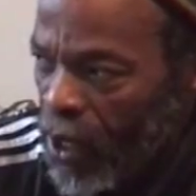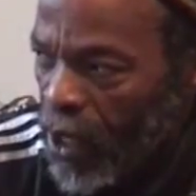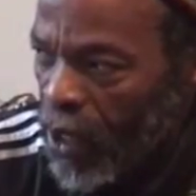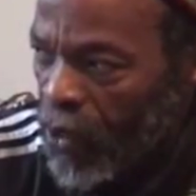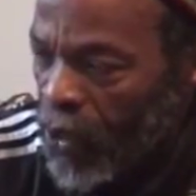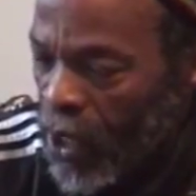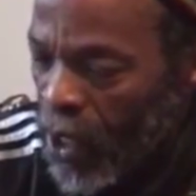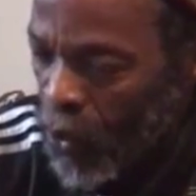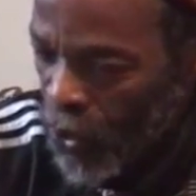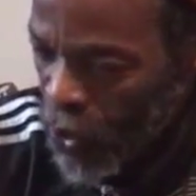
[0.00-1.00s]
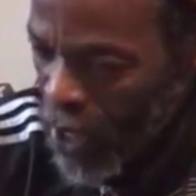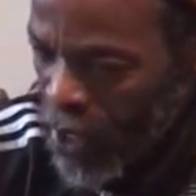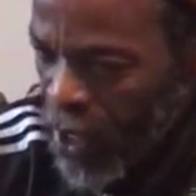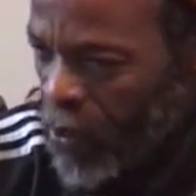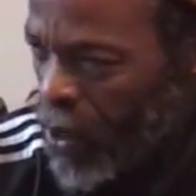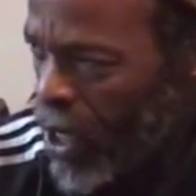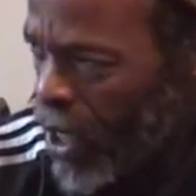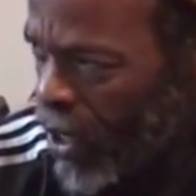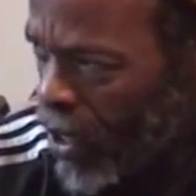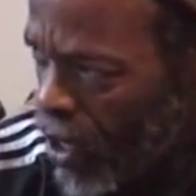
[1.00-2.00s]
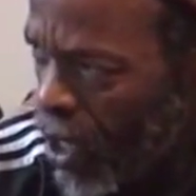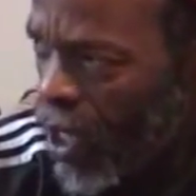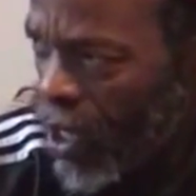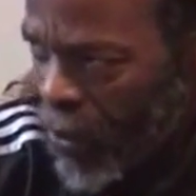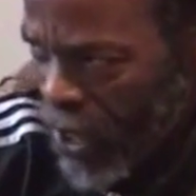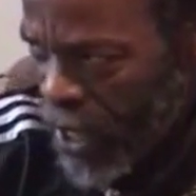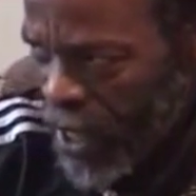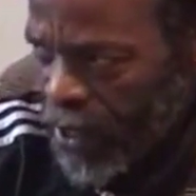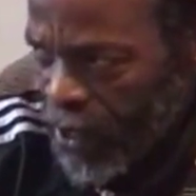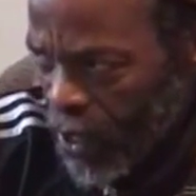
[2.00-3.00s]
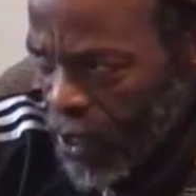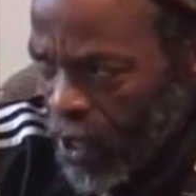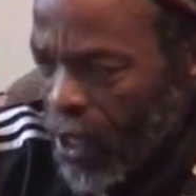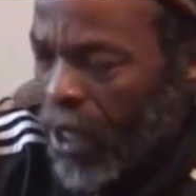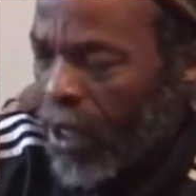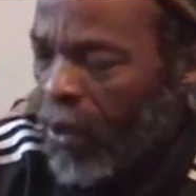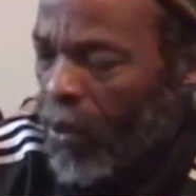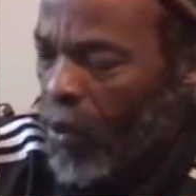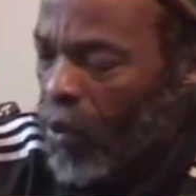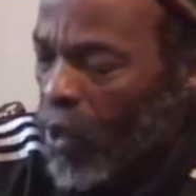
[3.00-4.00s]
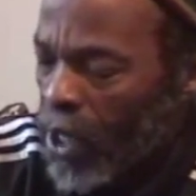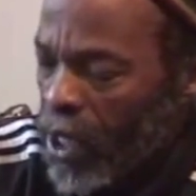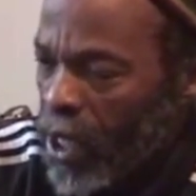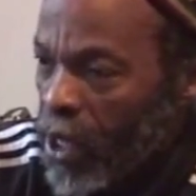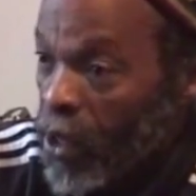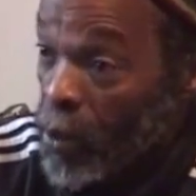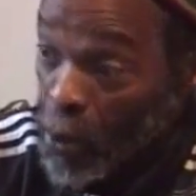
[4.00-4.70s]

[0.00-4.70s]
You know, so they would try to emulate or imitate what they're hearing.